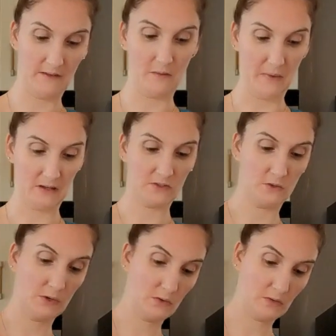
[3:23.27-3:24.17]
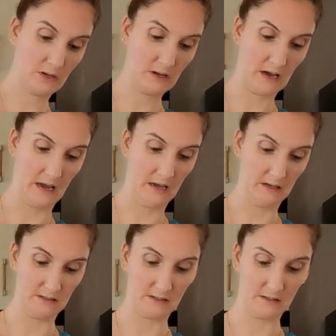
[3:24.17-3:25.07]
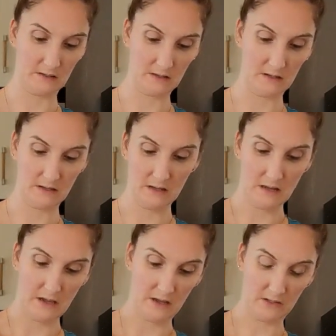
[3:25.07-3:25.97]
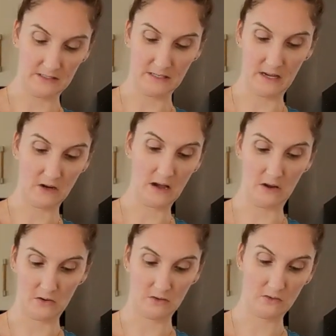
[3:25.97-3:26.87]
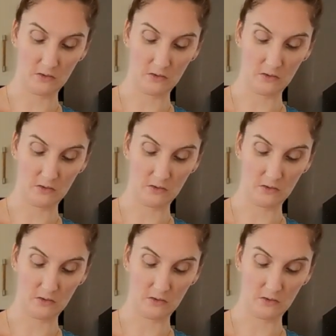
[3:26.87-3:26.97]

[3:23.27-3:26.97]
give a mix through, and you'll see it